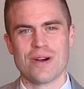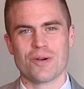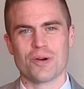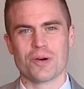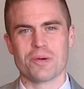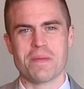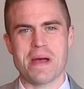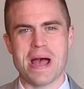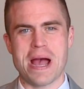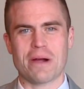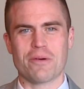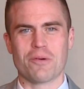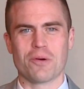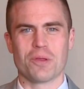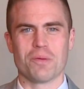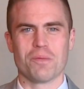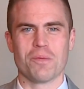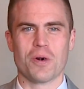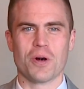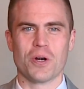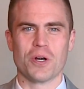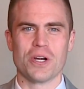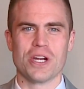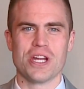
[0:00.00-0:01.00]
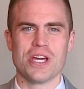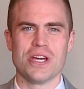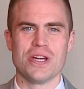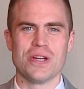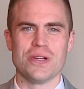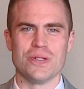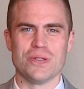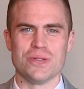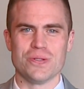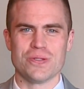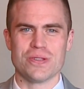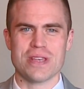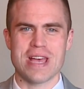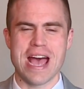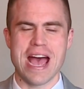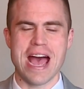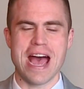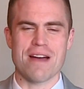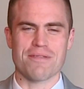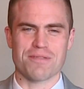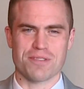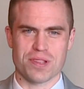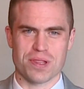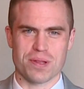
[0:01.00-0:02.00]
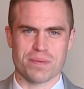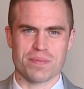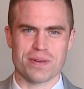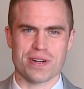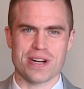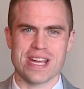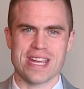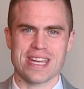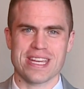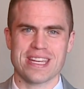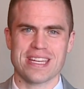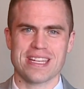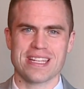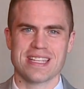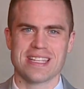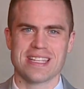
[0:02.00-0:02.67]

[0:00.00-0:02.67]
We're back with more news after the break.